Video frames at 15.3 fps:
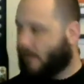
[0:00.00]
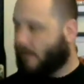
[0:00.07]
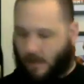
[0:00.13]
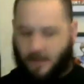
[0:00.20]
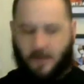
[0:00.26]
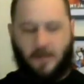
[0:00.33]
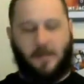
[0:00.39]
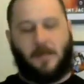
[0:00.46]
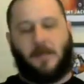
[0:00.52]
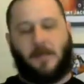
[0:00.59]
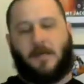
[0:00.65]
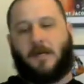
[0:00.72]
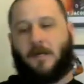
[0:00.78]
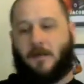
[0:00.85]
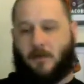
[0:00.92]
All right.
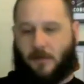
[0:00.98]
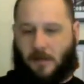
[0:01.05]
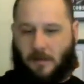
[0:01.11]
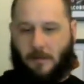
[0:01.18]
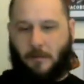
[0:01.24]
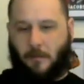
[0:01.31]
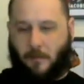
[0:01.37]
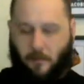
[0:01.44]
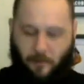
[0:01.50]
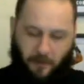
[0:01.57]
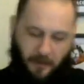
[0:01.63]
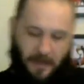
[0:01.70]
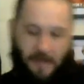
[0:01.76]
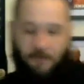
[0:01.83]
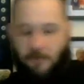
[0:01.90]
But
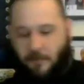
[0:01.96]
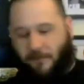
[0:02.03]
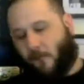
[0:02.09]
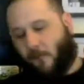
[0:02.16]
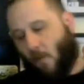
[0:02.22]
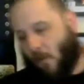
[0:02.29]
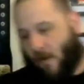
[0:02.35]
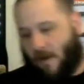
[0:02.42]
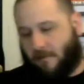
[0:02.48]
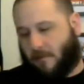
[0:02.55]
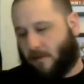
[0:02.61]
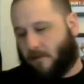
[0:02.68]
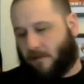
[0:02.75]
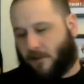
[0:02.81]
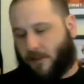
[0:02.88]
even before
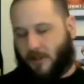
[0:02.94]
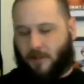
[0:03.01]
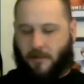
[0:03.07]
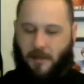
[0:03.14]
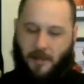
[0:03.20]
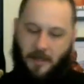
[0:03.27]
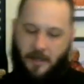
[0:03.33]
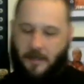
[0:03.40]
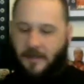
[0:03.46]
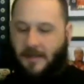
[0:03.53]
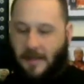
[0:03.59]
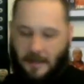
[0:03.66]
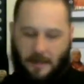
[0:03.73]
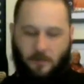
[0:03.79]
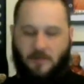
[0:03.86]
Evolution, and
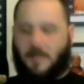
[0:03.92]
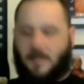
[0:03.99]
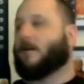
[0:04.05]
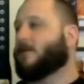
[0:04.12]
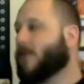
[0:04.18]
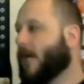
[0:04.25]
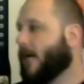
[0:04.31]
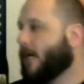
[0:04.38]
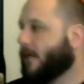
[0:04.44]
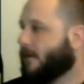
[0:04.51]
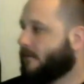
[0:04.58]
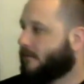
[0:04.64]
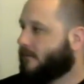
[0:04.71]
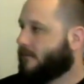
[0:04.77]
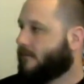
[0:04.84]
then he was entertaining.
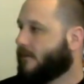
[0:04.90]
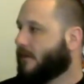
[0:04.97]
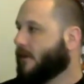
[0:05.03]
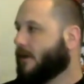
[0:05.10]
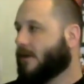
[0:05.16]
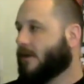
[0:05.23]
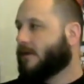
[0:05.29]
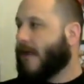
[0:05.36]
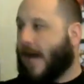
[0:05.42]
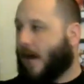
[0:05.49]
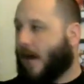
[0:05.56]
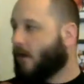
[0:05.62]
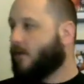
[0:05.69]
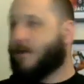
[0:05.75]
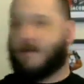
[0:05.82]

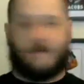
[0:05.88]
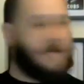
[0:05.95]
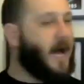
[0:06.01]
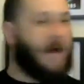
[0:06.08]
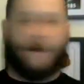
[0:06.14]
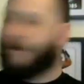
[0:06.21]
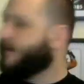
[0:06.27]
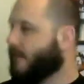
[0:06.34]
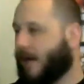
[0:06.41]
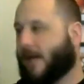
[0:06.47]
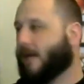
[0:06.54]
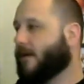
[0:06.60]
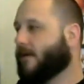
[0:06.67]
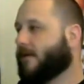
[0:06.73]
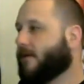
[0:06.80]
Now he's not
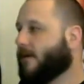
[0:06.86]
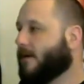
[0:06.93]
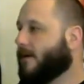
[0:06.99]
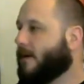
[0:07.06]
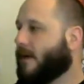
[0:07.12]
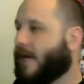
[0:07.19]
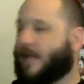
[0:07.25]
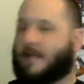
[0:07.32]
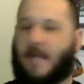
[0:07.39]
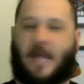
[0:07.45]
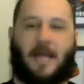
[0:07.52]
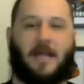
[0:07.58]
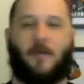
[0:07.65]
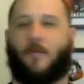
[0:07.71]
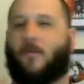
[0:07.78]
entertaining.
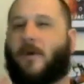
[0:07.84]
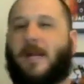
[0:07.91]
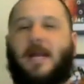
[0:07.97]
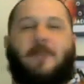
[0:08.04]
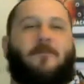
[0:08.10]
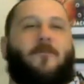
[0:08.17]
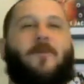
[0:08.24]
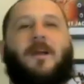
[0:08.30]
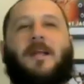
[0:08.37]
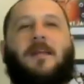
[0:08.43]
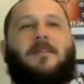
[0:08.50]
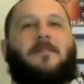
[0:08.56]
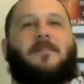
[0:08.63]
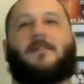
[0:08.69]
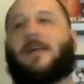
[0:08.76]
Even when
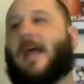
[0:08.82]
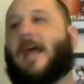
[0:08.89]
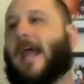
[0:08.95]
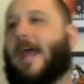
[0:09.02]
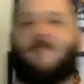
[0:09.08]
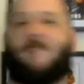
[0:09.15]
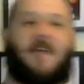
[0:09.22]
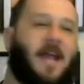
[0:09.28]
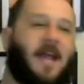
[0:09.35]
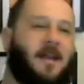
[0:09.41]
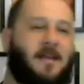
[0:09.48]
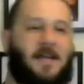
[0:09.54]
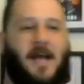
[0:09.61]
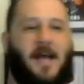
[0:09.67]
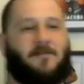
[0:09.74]
he's having any
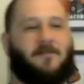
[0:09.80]
kind